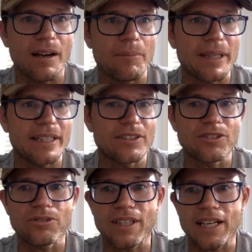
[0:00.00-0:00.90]
in
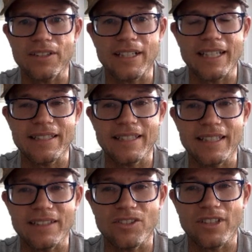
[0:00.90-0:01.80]

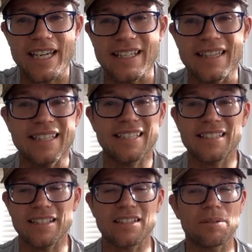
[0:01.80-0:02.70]
2018. So again, this
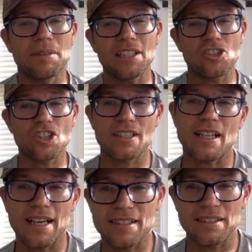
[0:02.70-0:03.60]
isn't something
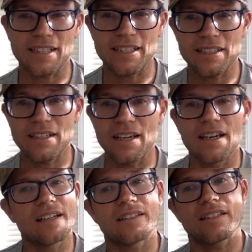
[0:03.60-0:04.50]
just isolated
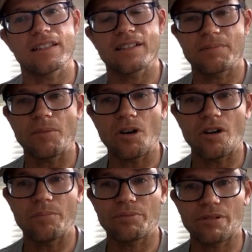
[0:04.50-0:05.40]
to the
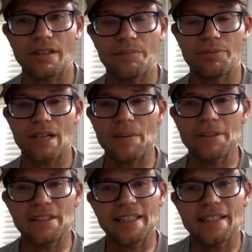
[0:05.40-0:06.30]
small,
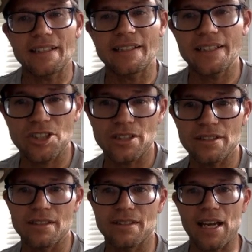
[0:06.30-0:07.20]
predominantly
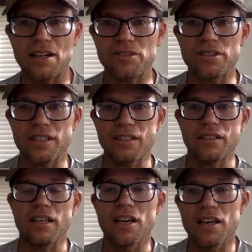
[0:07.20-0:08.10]
indigenous towns
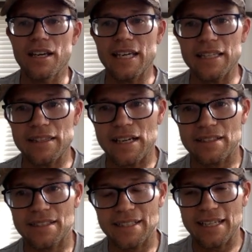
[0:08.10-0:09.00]
in the
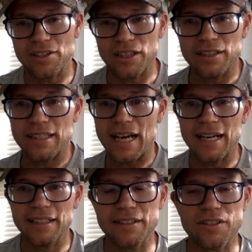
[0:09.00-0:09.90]
Sierra and the
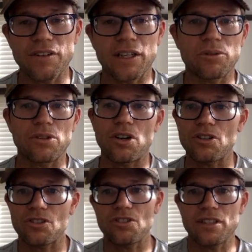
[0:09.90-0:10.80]
highlands of Ecuador.
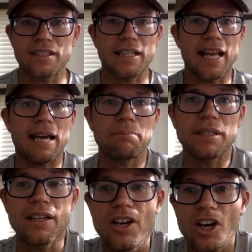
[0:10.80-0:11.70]
Also, this can
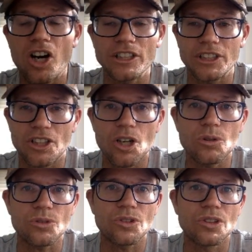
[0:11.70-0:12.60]
happen on the
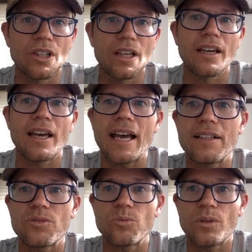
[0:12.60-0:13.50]
coast
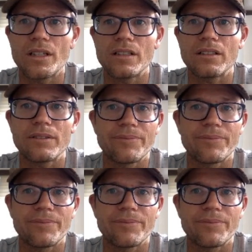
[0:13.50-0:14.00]
as well.